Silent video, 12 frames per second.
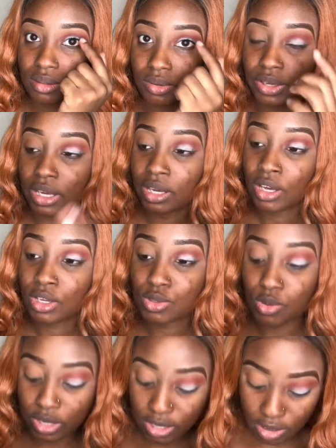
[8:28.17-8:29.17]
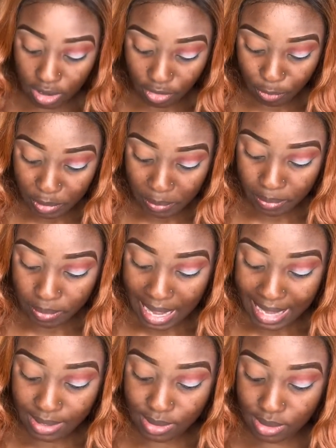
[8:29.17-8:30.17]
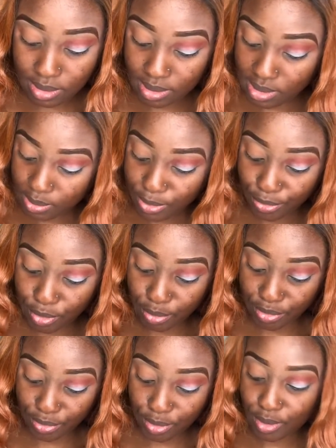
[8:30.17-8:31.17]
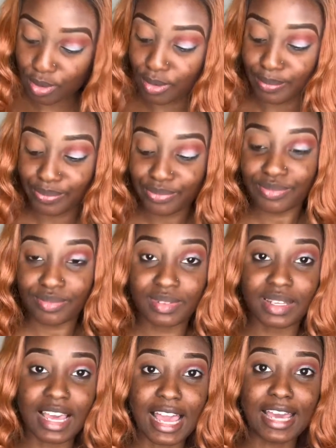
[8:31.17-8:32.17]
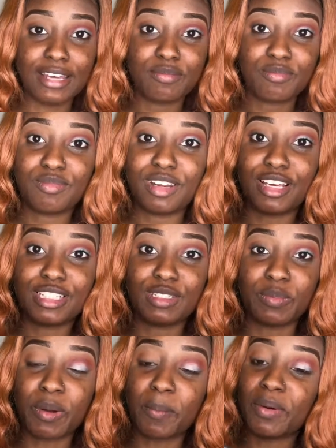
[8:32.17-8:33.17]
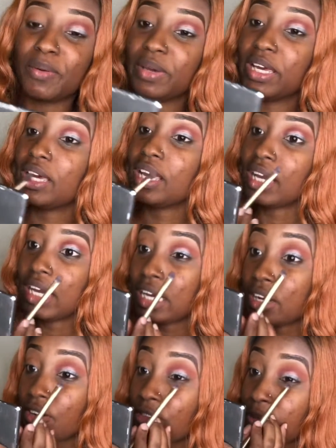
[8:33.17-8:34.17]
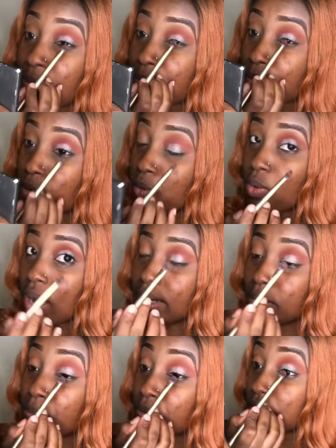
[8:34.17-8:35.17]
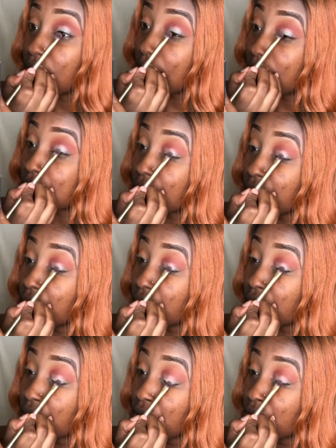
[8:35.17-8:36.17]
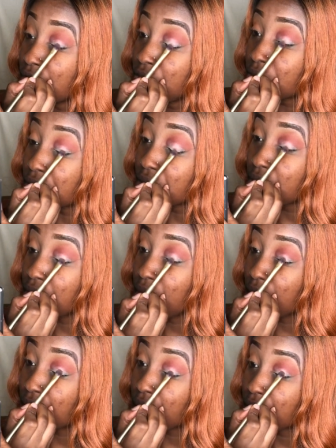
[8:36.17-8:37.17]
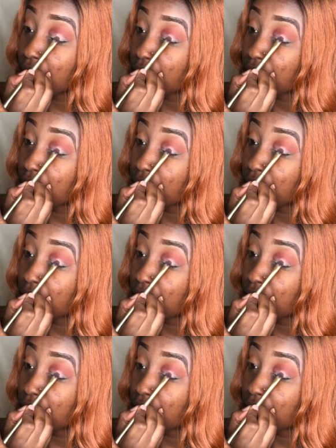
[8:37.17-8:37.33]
Okay, so a lot of people, I used to do this before I learned the proper way. A lot of people go and they put their eyeshadow just here.